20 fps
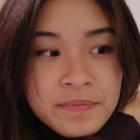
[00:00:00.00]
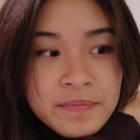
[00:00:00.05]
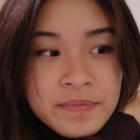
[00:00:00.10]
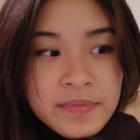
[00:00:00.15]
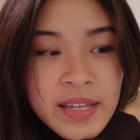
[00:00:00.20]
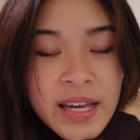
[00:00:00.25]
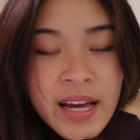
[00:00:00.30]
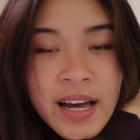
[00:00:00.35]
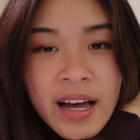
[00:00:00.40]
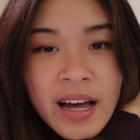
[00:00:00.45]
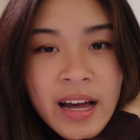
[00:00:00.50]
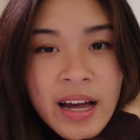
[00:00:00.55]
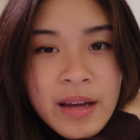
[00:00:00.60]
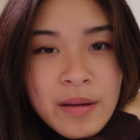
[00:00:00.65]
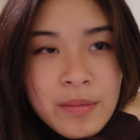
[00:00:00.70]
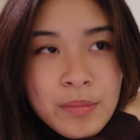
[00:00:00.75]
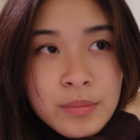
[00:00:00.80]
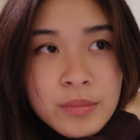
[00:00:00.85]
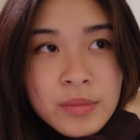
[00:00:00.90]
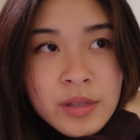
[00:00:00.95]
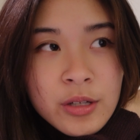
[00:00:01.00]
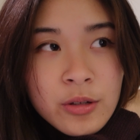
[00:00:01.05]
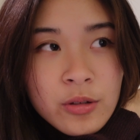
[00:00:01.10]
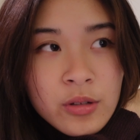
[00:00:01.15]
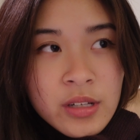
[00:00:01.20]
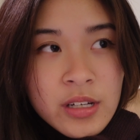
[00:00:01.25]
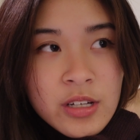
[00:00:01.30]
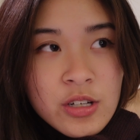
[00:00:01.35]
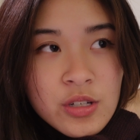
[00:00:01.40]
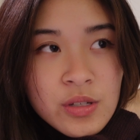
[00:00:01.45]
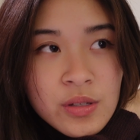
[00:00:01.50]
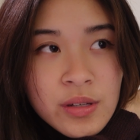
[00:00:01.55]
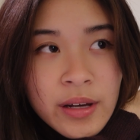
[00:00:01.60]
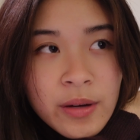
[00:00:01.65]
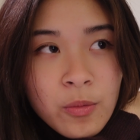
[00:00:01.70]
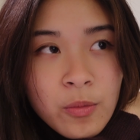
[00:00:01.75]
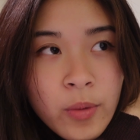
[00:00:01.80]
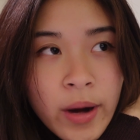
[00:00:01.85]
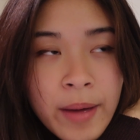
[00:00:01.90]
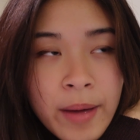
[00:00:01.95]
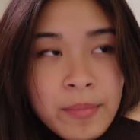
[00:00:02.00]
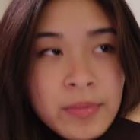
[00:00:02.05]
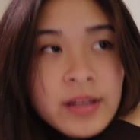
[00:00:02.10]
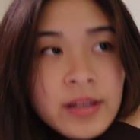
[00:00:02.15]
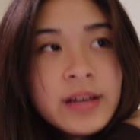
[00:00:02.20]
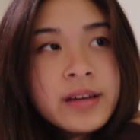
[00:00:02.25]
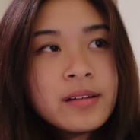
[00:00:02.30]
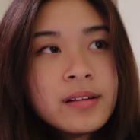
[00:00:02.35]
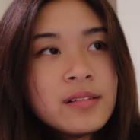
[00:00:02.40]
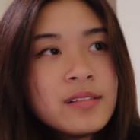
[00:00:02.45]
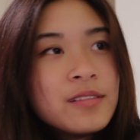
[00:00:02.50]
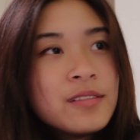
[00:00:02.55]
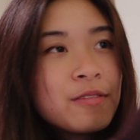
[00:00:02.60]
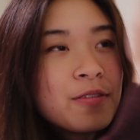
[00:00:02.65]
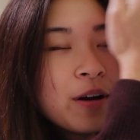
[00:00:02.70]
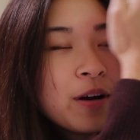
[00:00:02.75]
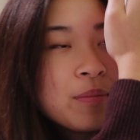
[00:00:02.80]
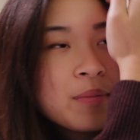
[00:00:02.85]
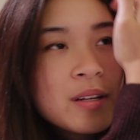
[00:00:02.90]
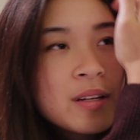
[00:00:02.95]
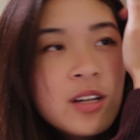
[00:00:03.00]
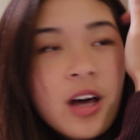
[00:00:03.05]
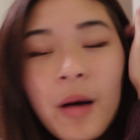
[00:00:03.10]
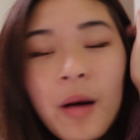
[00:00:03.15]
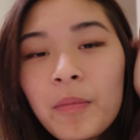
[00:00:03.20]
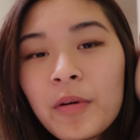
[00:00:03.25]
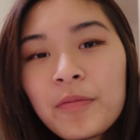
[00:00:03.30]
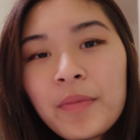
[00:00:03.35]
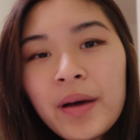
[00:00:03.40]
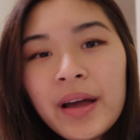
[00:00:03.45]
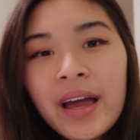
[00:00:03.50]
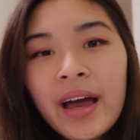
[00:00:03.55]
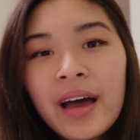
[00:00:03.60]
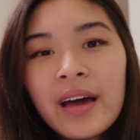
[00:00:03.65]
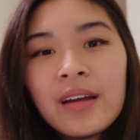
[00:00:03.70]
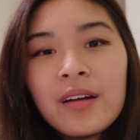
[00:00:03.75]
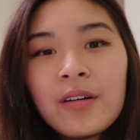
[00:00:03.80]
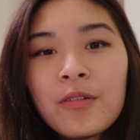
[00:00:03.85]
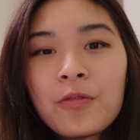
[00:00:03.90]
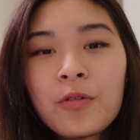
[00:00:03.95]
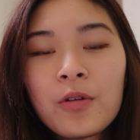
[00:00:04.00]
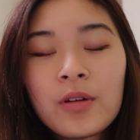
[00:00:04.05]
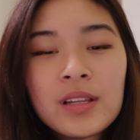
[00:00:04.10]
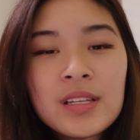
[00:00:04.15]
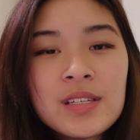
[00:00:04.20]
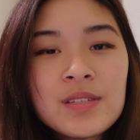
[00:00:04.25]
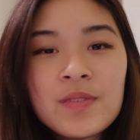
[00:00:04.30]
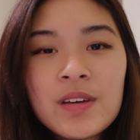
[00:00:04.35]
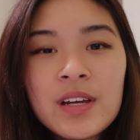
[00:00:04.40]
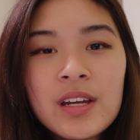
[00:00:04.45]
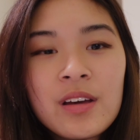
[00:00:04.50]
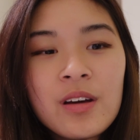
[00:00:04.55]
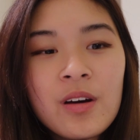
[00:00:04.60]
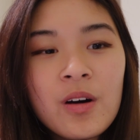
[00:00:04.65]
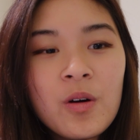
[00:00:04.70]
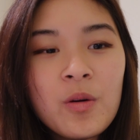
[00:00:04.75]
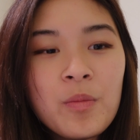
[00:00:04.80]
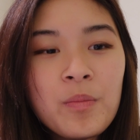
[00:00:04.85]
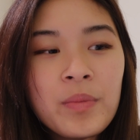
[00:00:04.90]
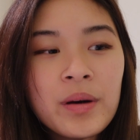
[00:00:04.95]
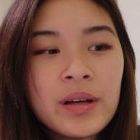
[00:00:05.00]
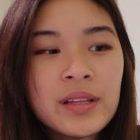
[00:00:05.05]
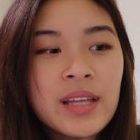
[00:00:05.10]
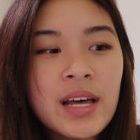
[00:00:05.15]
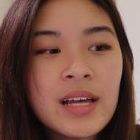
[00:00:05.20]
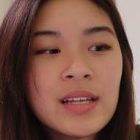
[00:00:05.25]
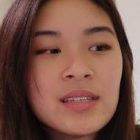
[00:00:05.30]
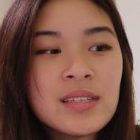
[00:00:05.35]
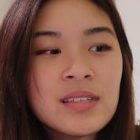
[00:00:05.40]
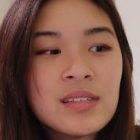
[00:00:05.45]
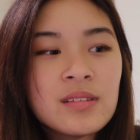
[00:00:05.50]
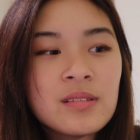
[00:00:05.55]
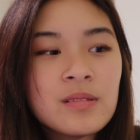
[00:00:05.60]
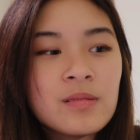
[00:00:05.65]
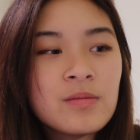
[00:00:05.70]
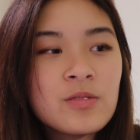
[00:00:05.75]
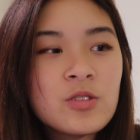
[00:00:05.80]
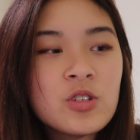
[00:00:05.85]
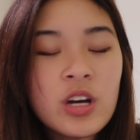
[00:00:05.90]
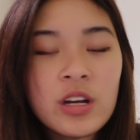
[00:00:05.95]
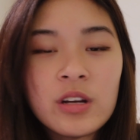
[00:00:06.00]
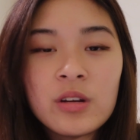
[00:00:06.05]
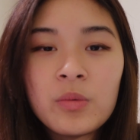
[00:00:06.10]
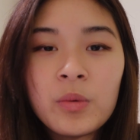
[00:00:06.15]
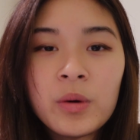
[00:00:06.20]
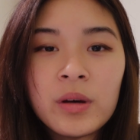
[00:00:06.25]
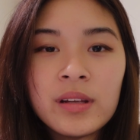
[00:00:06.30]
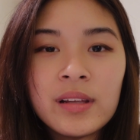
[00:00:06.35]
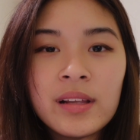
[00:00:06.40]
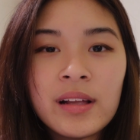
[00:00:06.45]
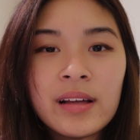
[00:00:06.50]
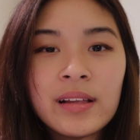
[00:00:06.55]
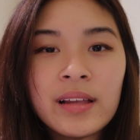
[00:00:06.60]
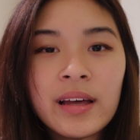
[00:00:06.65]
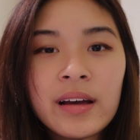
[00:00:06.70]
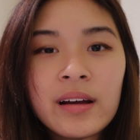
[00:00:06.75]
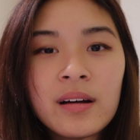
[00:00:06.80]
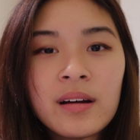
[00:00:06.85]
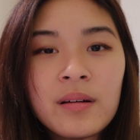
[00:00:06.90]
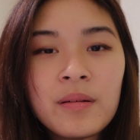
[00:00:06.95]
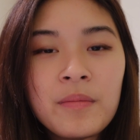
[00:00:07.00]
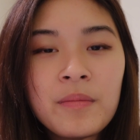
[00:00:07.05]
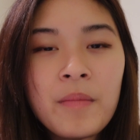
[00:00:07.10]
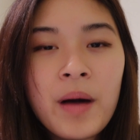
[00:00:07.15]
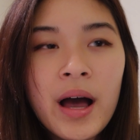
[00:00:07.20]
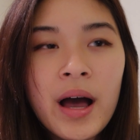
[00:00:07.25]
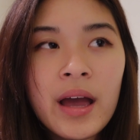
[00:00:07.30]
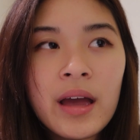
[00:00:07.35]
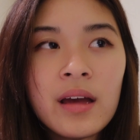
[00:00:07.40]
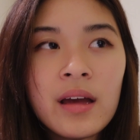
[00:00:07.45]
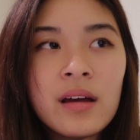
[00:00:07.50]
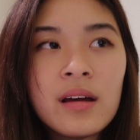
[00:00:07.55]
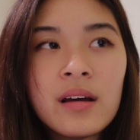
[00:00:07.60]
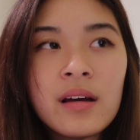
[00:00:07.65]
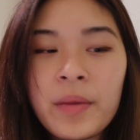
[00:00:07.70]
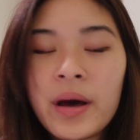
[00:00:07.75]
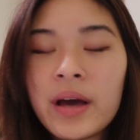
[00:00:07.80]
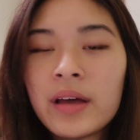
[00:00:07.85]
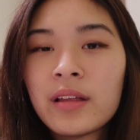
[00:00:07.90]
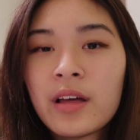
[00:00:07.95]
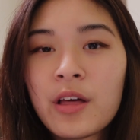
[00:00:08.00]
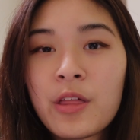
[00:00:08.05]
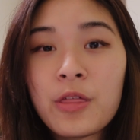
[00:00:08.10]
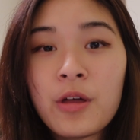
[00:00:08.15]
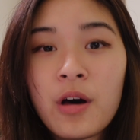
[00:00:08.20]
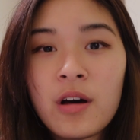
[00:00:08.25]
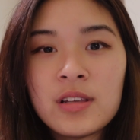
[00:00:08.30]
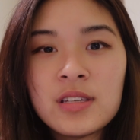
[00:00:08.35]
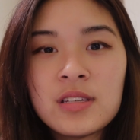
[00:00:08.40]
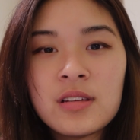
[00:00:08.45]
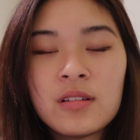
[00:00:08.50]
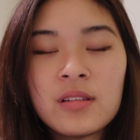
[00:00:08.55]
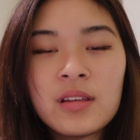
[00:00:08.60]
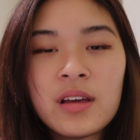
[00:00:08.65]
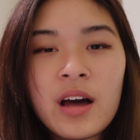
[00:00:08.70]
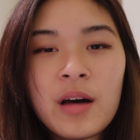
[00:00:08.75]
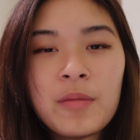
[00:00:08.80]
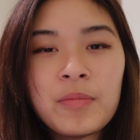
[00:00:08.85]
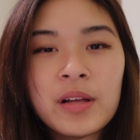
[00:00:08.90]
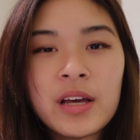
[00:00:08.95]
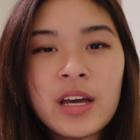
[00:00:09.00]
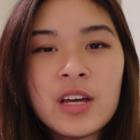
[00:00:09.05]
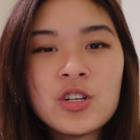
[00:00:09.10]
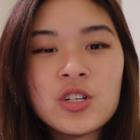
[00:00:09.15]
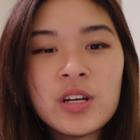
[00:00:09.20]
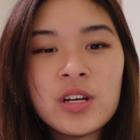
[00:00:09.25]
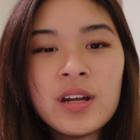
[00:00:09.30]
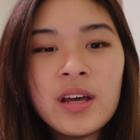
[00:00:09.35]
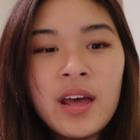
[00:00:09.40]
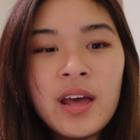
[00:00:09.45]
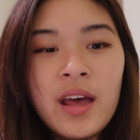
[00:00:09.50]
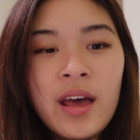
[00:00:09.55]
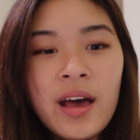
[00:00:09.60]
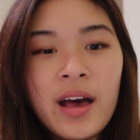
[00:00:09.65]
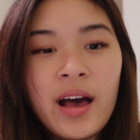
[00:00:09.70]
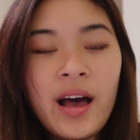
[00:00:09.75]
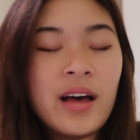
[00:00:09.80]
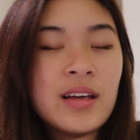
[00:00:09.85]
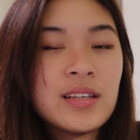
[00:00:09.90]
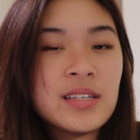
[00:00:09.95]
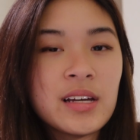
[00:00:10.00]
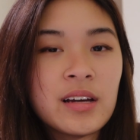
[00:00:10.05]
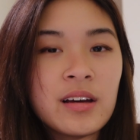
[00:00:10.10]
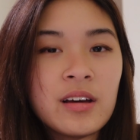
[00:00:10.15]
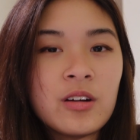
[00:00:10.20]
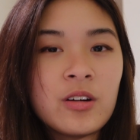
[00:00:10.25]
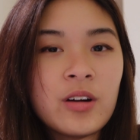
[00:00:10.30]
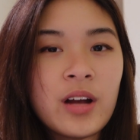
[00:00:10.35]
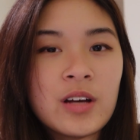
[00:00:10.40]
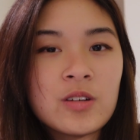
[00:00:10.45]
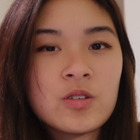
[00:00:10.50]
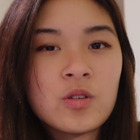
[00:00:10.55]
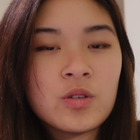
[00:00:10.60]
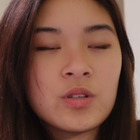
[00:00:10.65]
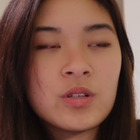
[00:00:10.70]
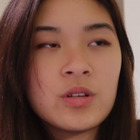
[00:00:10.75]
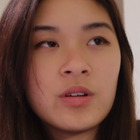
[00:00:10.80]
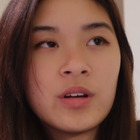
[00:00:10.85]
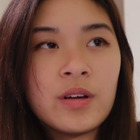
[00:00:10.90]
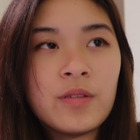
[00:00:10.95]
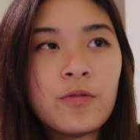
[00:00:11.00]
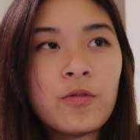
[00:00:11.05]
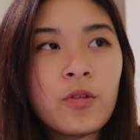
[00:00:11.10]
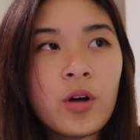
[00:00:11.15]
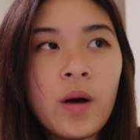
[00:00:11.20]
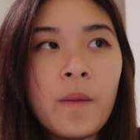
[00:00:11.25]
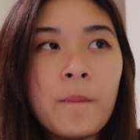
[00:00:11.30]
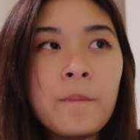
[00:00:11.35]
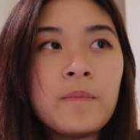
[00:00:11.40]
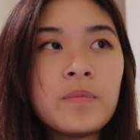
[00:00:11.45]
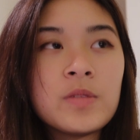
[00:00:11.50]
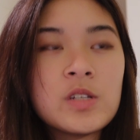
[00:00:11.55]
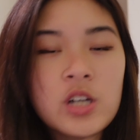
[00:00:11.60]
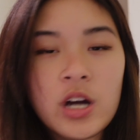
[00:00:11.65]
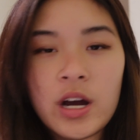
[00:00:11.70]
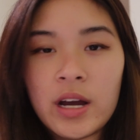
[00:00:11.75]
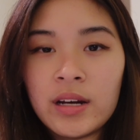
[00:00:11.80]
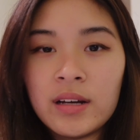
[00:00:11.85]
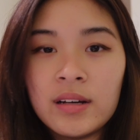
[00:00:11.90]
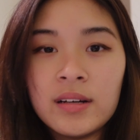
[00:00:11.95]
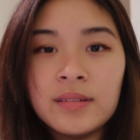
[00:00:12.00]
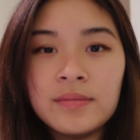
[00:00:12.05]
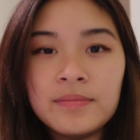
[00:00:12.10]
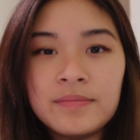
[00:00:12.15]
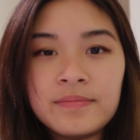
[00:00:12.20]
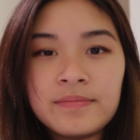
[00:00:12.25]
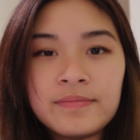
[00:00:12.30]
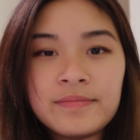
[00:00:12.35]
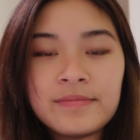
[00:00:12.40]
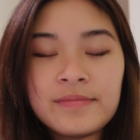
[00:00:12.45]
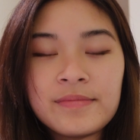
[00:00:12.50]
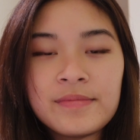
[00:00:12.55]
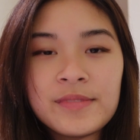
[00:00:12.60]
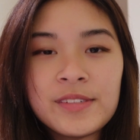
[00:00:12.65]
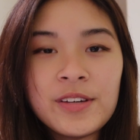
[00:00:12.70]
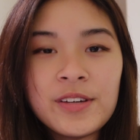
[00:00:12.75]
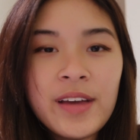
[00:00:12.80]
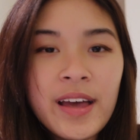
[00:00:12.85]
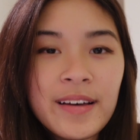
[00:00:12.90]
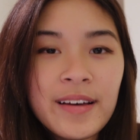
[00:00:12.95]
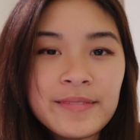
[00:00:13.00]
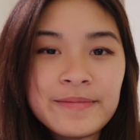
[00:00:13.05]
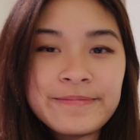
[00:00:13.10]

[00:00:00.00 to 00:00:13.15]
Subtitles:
Yeah, I'm literally just like rambling from the top of my head for this video, but that's genuinely like my like thoughts on the application as like an international student from China. So yeah.